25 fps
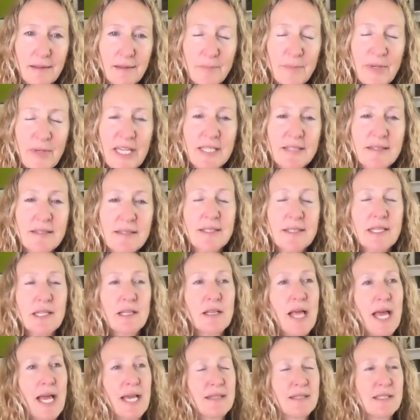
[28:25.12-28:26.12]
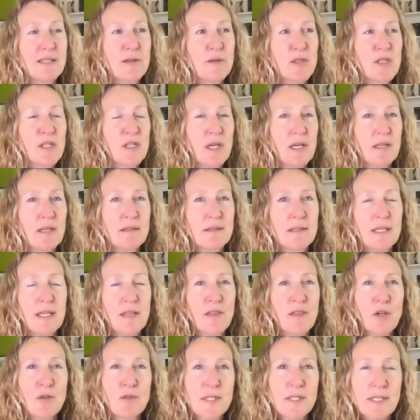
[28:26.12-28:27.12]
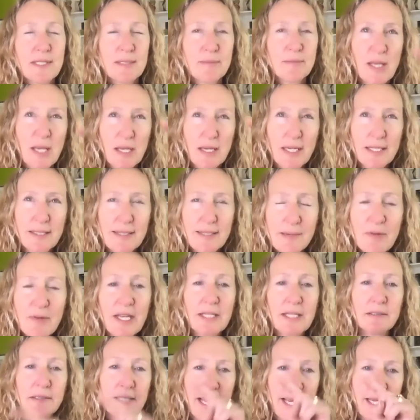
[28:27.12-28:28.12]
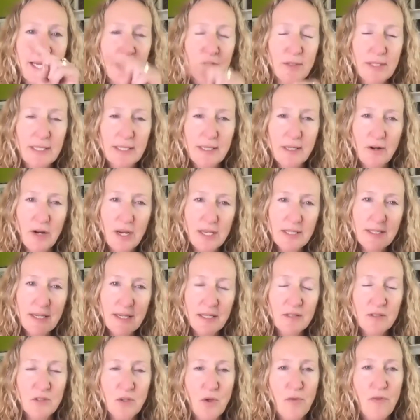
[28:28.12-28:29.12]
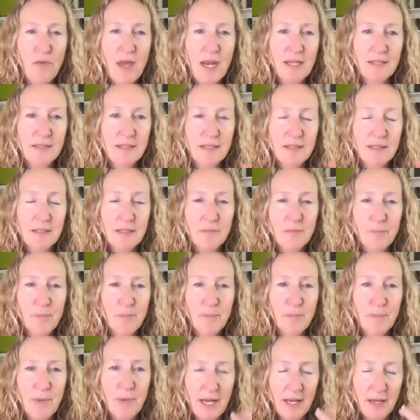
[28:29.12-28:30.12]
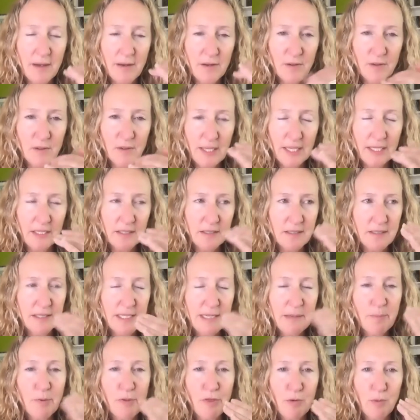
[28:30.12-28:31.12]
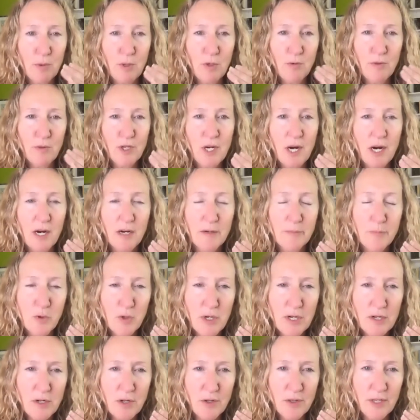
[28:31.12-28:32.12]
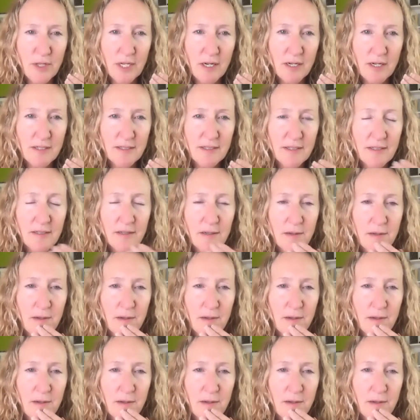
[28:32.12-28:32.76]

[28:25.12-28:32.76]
But it still has there's some kind of liner in there, isn't it? So that it doesn't like seep through the cardboard or the carton.